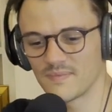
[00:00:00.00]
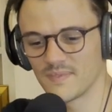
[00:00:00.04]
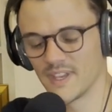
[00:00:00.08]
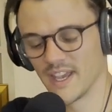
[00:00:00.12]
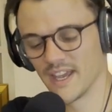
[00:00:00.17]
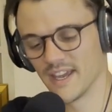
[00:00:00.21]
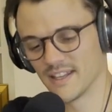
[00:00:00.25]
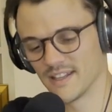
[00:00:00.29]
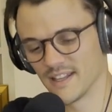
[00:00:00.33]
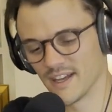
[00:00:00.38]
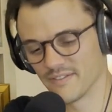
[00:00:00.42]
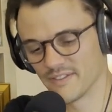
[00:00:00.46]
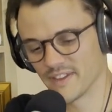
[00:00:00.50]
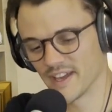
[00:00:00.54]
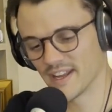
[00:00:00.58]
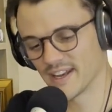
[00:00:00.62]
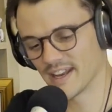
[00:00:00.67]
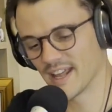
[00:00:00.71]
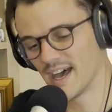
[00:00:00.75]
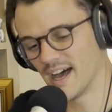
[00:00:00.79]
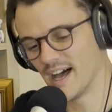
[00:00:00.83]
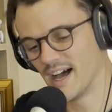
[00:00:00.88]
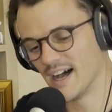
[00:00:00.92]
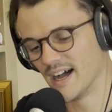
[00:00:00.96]
Yeah, love that.
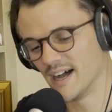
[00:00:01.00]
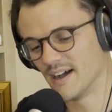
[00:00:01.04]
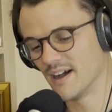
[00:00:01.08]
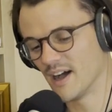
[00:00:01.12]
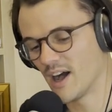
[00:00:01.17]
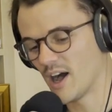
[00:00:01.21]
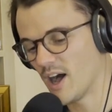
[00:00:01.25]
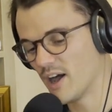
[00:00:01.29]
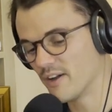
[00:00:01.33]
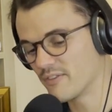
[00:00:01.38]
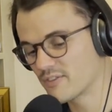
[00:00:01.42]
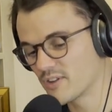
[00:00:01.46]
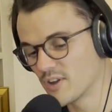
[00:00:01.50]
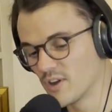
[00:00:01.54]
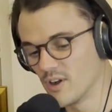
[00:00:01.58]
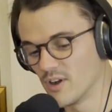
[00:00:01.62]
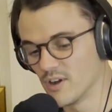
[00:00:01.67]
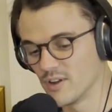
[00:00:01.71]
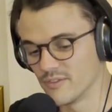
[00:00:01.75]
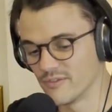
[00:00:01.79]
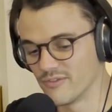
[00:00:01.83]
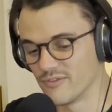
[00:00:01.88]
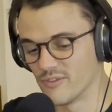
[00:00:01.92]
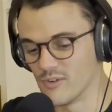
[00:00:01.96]
I've
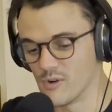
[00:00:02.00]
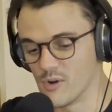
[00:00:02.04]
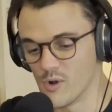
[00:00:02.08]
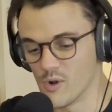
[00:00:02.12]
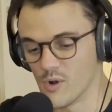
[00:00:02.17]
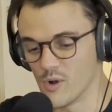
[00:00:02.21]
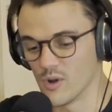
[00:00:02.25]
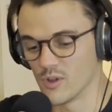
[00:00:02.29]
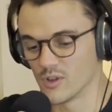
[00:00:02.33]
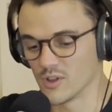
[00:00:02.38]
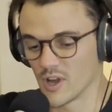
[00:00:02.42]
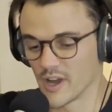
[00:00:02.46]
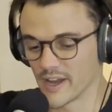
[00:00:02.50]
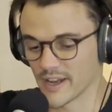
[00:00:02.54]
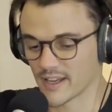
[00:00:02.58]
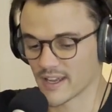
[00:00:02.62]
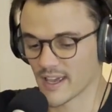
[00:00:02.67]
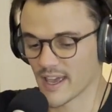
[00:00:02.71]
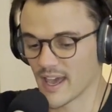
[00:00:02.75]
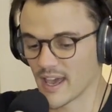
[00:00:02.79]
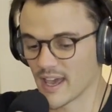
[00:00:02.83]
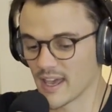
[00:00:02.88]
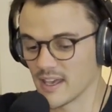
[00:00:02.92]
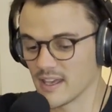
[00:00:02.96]
gone for like
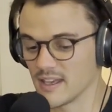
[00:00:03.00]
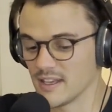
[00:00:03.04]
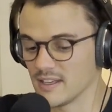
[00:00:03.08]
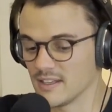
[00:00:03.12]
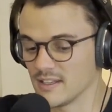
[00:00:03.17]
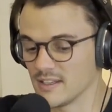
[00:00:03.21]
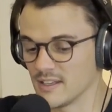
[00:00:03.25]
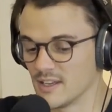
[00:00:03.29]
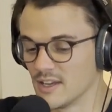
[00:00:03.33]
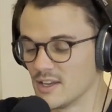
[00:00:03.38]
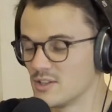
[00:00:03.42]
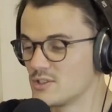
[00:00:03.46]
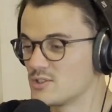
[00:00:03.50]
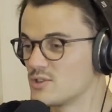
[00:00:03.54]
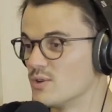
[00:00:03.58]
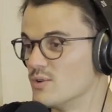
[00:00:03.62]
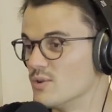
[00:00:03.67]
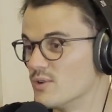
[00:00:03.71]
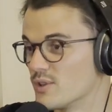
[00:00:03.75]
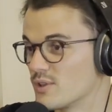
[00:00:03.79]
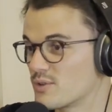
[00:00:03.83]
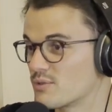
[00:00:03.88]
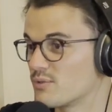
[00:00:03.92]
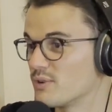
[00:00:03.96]
a 2
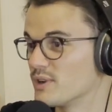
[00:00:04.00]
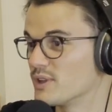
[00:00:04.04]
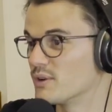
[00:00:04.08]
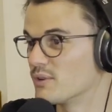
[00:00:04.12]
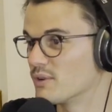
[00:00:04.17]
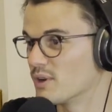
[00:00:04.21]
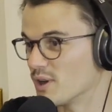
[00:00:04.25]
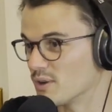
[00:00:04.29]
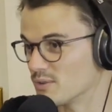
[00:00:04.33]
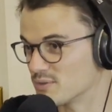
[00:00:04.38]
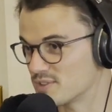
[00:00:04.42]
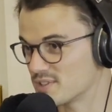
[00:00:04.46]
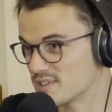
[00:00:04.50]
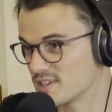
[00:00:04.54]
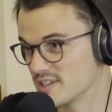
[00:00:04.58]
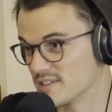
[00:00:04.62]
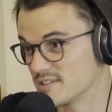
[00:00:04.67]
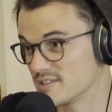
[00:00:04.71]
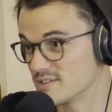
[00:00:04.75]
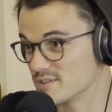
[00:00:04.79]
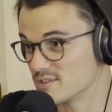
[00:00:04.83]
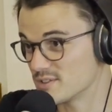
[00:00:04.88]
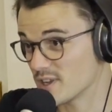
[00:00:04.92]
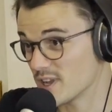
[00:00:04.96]
to 3 year old
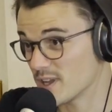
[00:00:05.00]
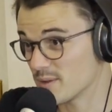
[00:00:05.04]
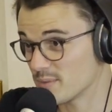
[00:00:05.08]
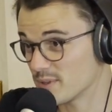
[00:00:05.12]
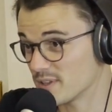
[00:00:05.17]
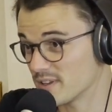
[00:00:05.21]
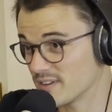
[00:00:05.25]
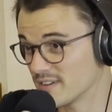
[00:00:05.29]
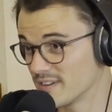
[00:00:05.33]
season champion.